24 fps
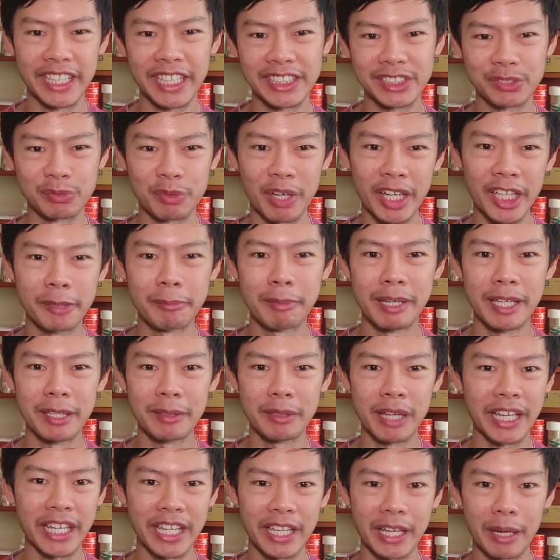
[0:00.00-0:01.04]
I guess,
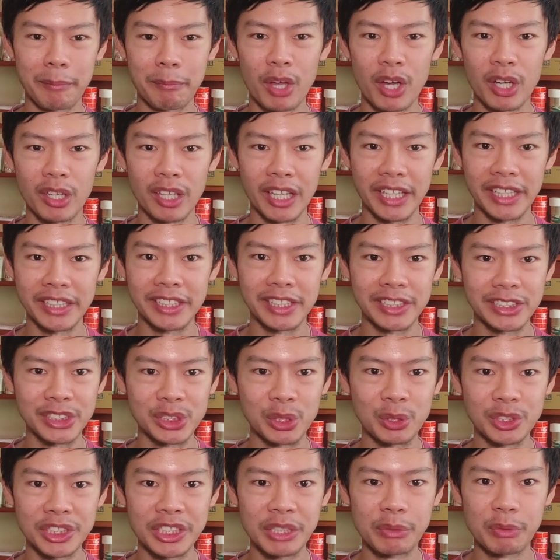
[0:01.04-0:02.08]
recommend. I'm not like
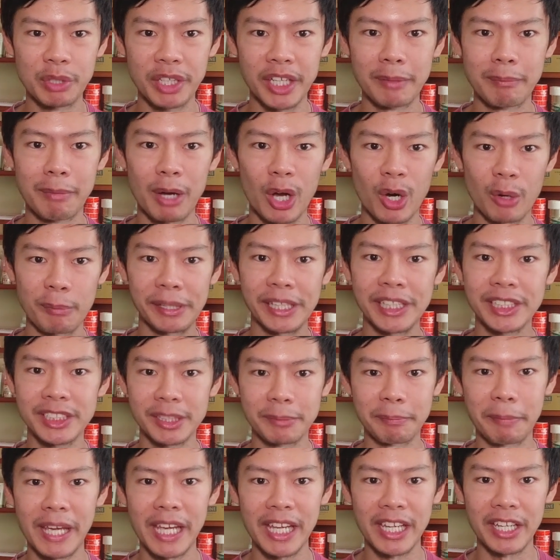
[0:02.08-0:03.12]
associated with them by all means.
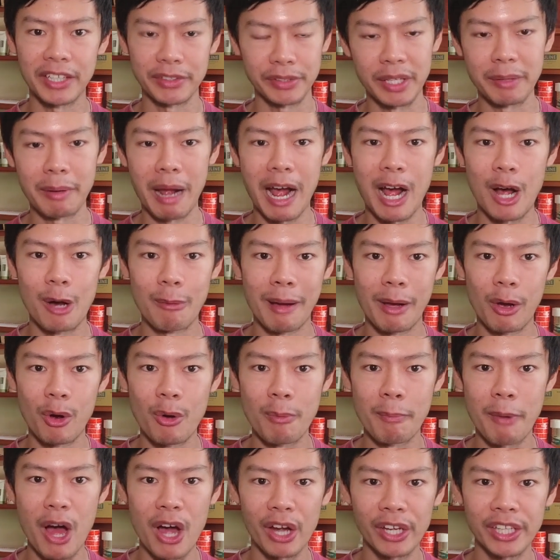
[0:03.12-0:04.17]
I'm paying it out of my
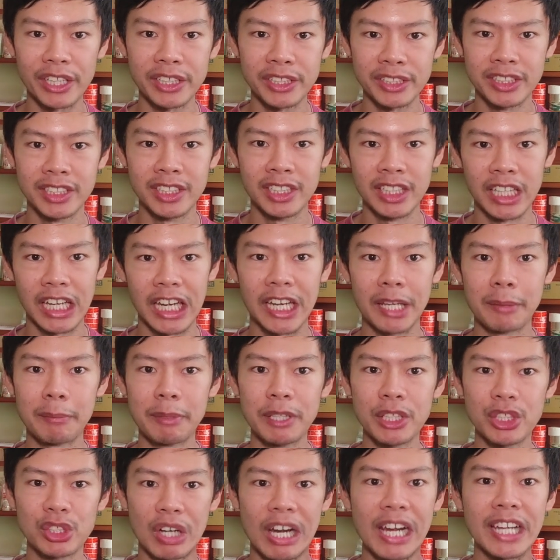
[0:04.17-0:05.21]
own pocket, and I've
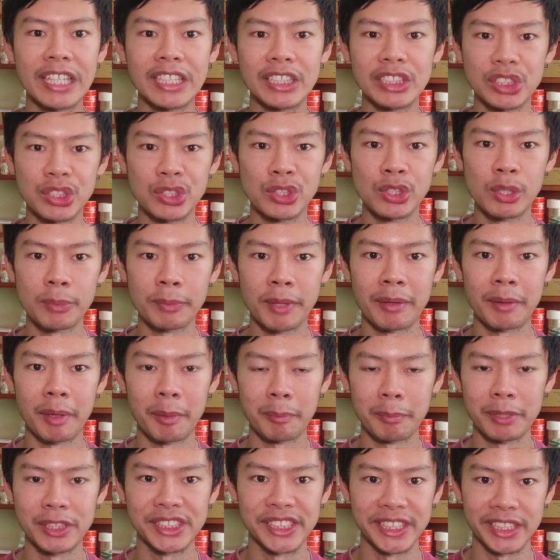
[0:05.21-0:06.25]
been trying two of them
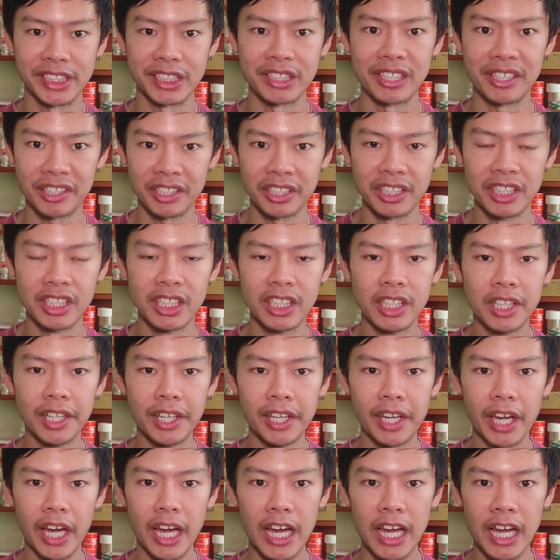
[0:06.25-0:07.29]
in particular.
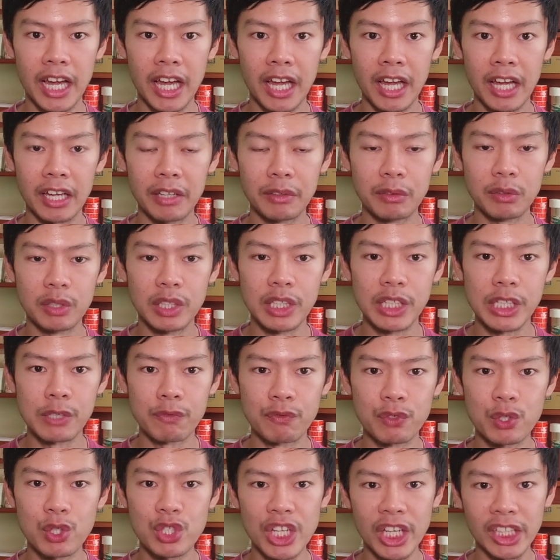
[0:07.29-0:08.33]

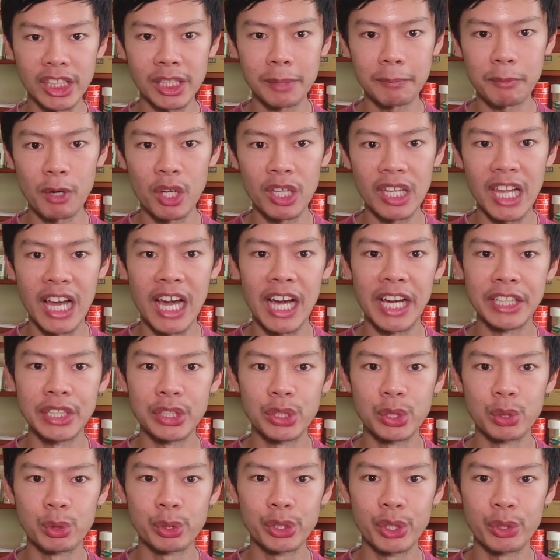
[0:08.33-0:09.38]
If you check up
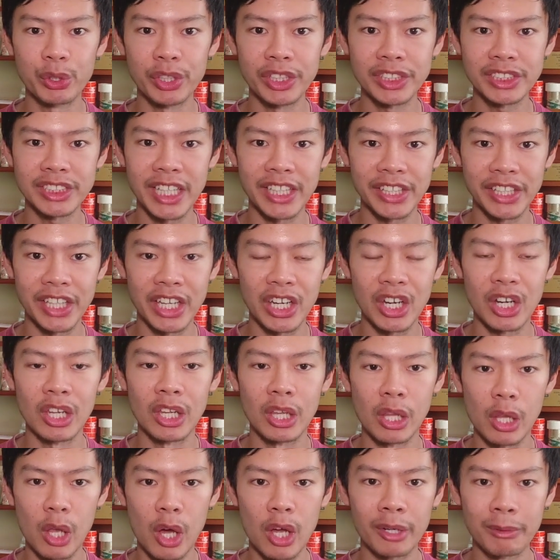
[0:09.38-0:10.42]
online, you notice that there
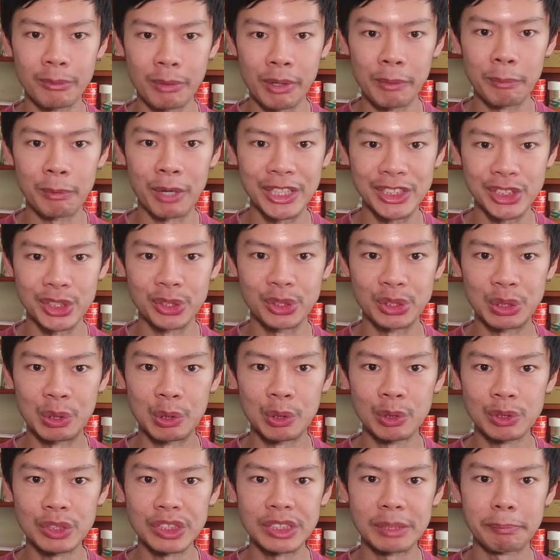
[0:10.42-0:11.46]
are a lot of Repricer
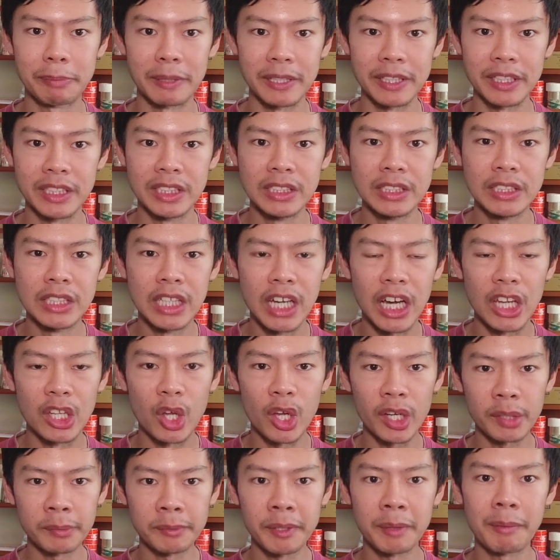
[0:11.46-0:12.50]
tools, but a
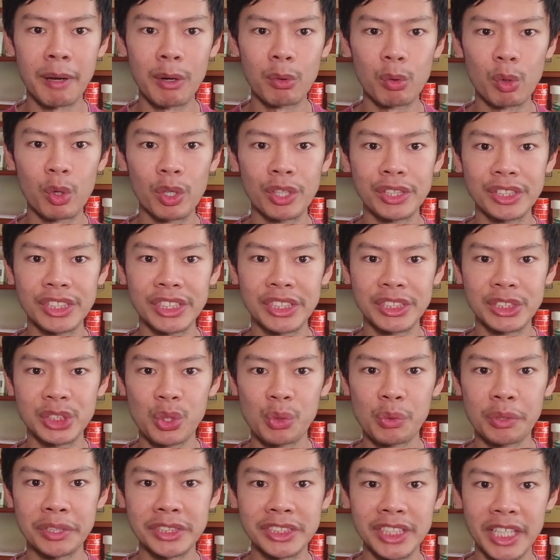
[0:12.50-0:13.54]
lot of them are oriented
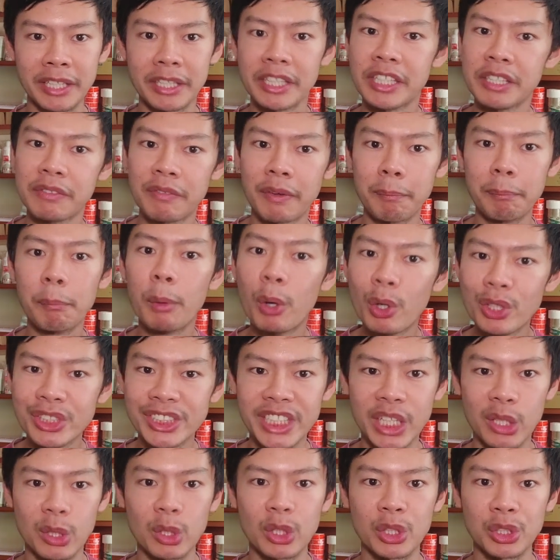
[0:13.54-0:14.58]
towards like even
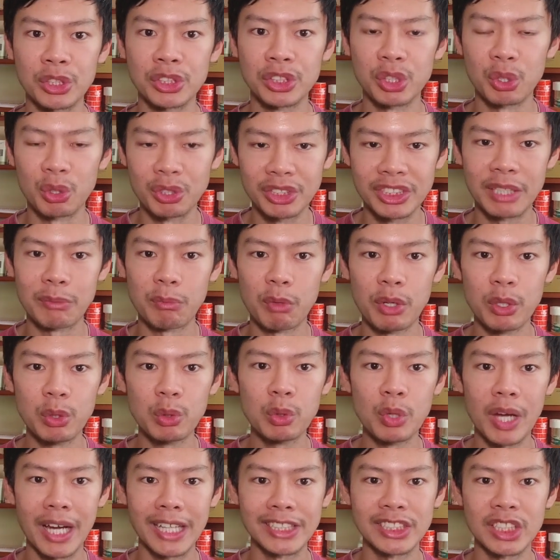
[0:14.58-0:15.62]
booksellers or someone
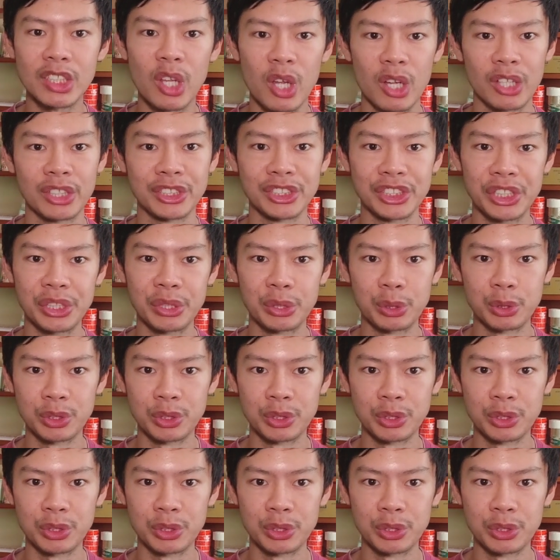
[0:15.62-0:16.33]
who has a lot of